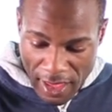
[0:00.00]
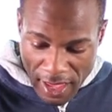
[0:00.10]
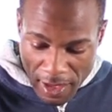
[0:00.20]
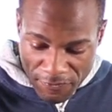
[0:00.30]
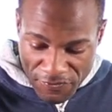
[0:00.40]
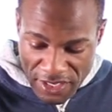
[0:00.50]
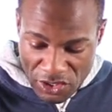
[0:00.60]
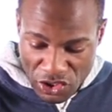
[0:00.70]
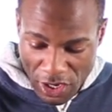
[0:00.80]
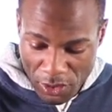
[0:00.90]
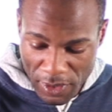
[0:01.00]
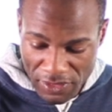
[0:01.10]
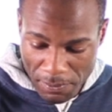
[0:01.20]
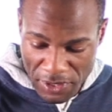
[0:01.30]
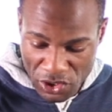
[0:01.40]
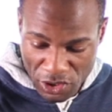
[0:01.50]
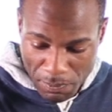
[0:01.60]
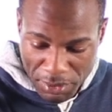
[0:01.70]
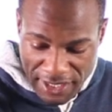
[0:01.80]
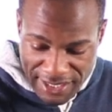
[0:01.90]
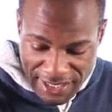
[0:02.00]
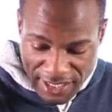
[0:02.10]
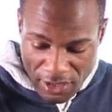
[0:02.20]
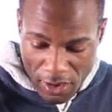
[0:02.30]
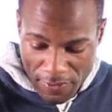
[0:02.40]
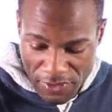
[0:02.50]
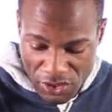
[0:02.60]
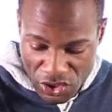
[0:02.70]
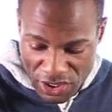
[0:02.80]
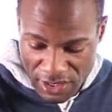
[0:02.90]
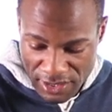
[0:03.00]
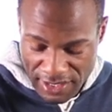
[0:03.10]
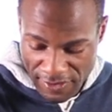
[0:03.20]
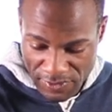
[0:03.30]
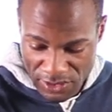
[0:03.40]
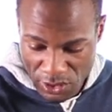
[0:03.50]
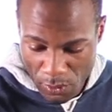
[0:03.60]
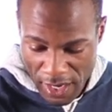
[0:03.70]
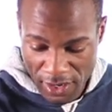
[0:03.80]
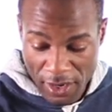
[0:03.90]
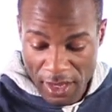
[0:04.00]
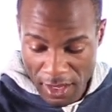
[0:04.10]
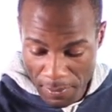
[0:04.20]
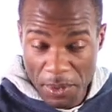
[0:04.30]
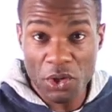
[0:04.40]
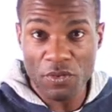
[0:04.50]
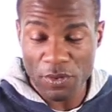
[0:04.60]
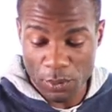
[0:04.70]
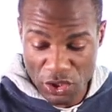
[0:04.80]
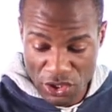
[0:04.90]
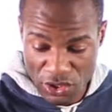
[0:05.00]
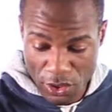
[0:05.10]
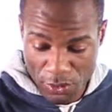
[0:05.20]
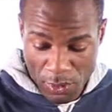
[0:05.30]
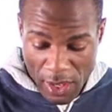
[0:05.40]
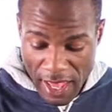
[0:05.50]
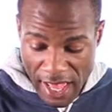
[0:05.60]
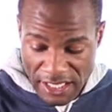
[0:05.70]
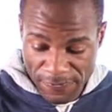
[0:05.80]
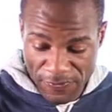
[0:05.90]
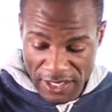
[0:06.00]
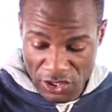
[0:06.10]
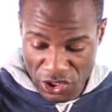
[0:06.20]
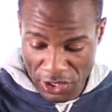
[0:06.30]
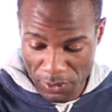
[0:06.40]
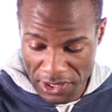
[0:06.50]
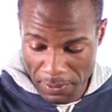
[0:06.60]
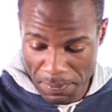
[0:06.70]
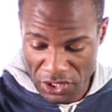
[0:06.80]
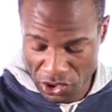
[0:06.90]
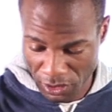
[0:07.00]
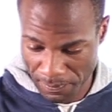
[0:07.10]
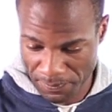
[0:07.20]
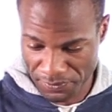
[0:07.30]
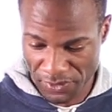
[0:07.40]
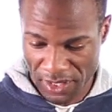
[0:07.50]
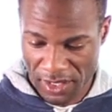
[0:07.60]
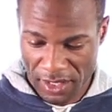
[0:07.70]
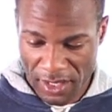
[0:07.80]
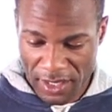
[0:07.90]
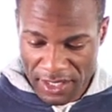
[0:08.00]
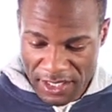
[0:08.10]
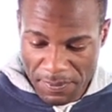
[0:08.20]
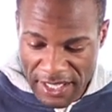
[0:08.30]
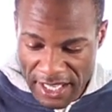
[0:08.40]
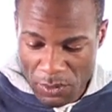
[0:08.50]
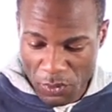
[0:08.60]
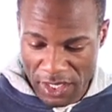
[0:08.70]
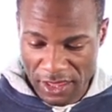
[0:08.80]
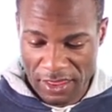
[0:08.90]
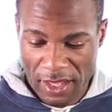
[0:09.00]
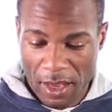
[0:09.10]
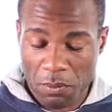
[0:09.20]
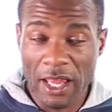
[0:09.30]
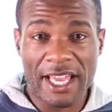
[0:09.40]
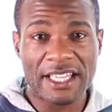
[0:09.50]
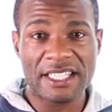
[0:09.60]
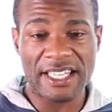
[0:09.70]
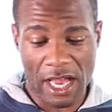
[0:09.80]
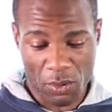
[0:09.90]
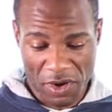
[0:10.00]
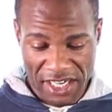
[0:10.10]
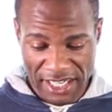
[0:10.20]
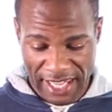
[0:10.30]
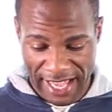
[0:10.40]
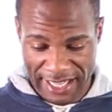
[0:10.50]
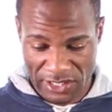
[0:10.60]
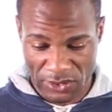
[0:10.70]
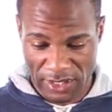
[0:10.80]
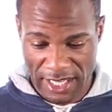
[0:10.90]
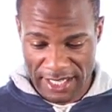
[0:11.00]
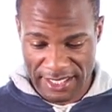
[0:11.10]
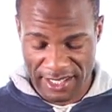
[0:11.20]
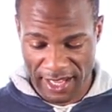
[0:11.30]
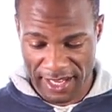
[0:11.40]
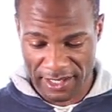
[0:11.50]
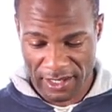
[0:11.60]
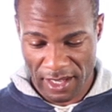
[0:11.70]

and fianchettoing the bishop, placing it on the g7 square, a maneuver which is known as fianchettoing the bishop. To begin with, black is now ready to castle kingside,